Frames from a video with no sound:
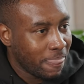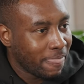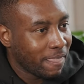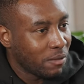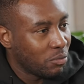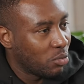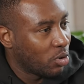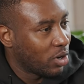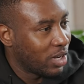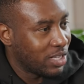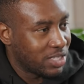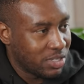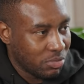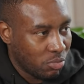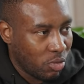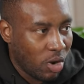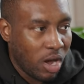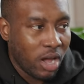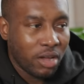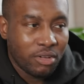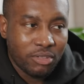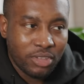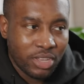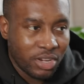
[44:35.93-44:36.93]
Yeah. We want it to
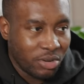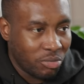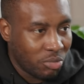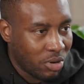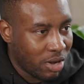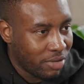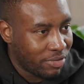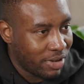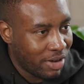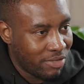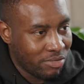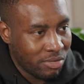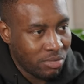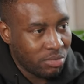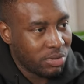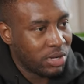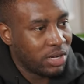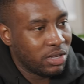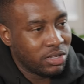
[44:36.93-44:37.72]
work, you know, work for everyone.